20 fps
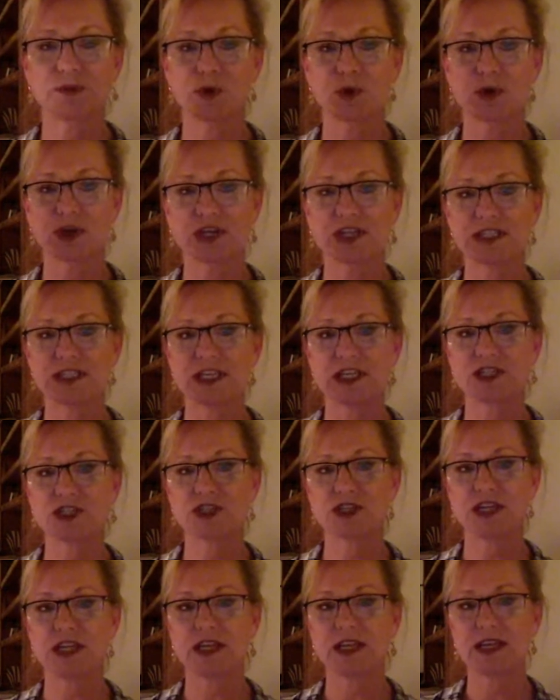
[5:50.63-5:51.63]
from the
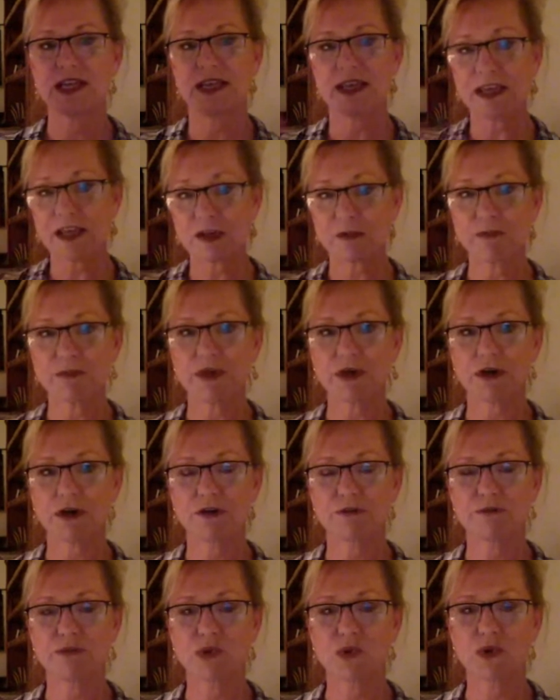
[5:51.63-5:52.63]
organization to get him
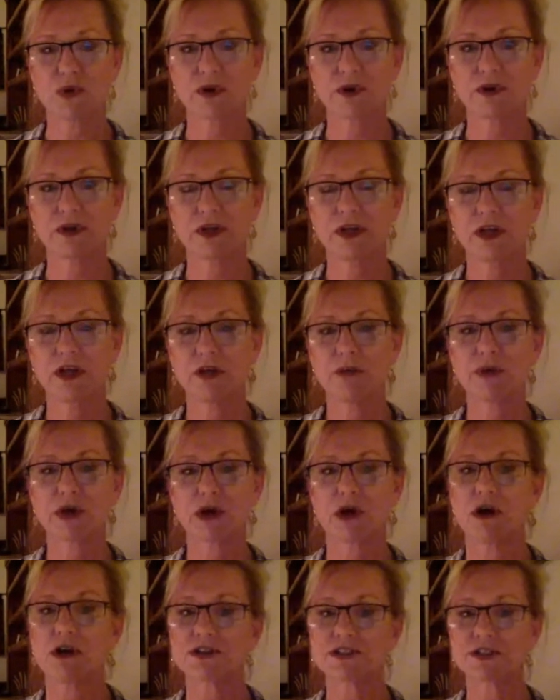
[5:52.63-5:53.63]
on board,
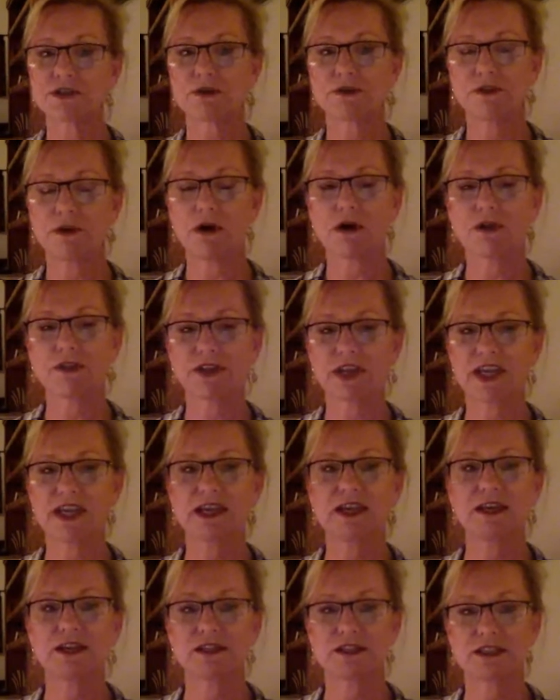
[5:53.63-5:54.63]
but also all the
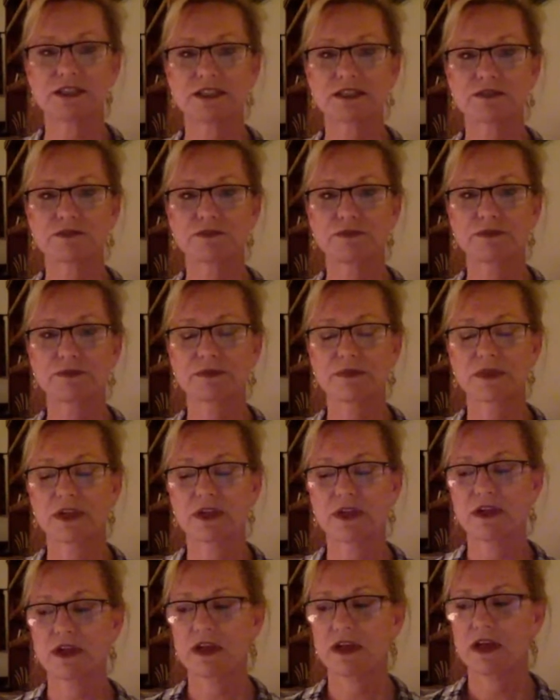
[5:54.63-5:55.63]
kids.
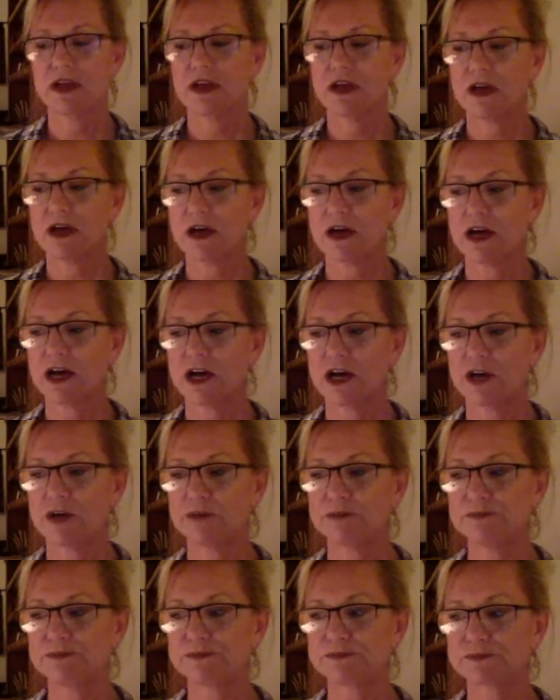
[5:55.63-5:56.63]

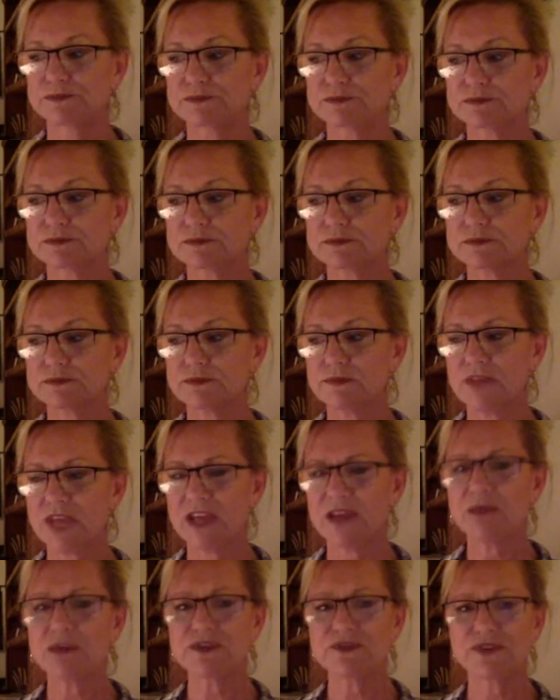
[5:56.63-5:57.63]
That
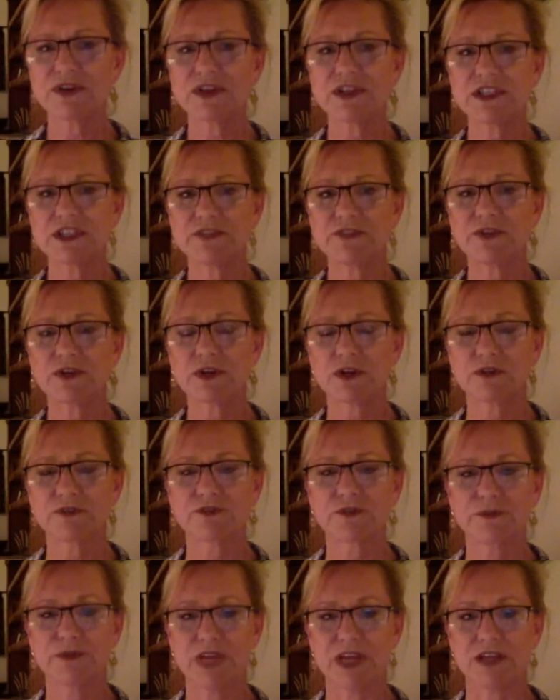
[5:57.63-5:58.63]
was very
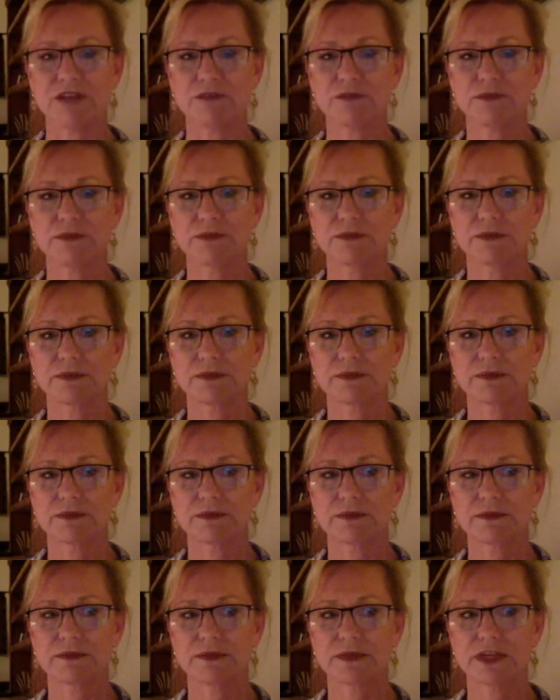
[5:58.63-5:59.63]
difficult for me.
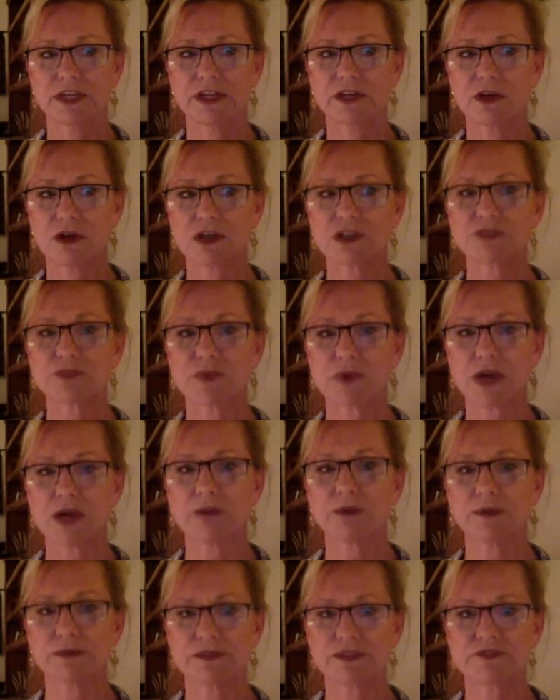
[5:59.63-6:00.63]
It caused
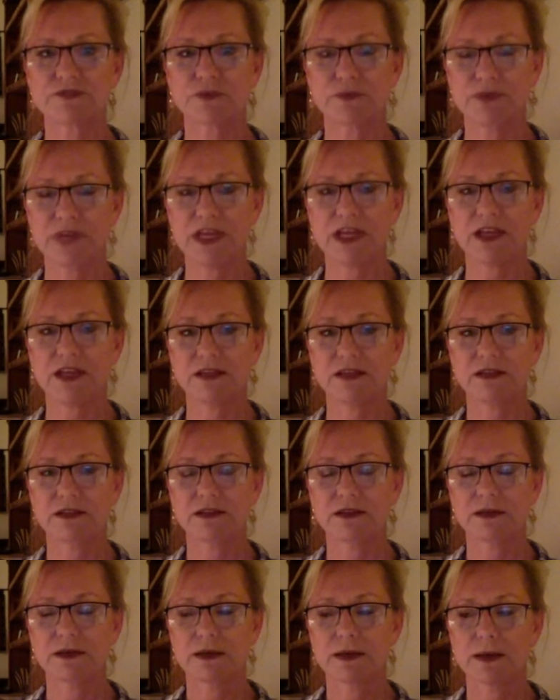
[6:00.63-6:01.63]
problems for me.
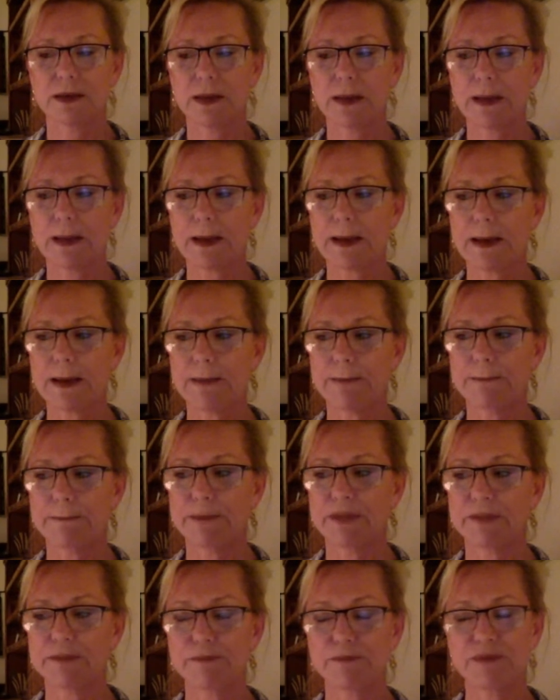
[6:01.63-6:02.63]

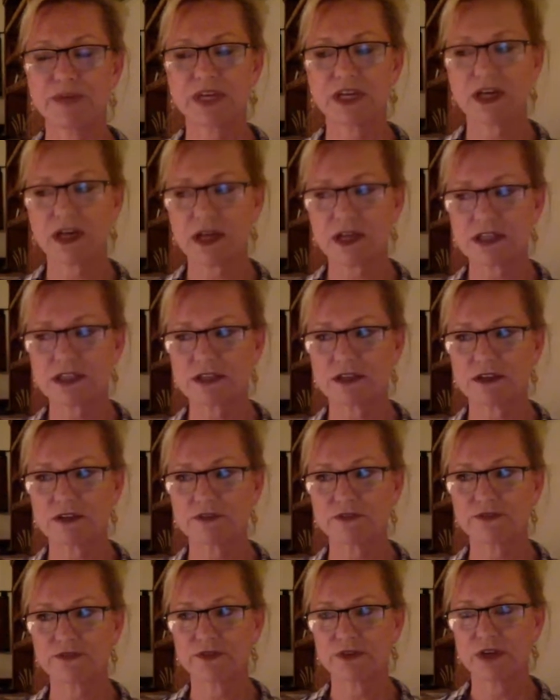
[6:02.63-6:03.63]
But because
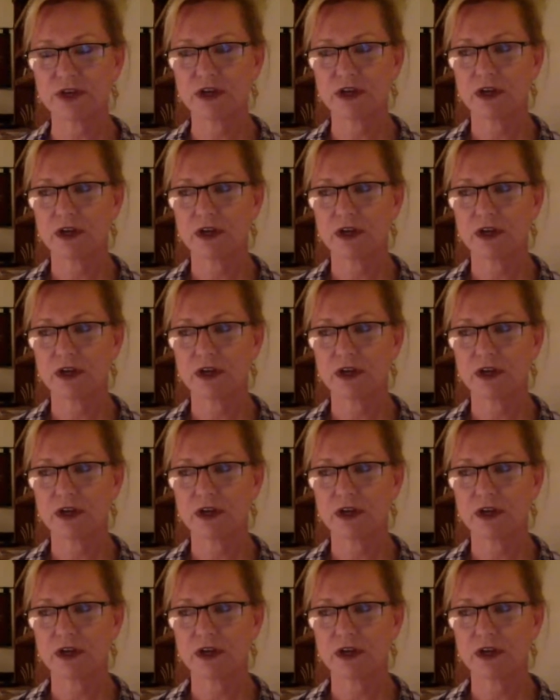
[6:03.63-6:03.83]
of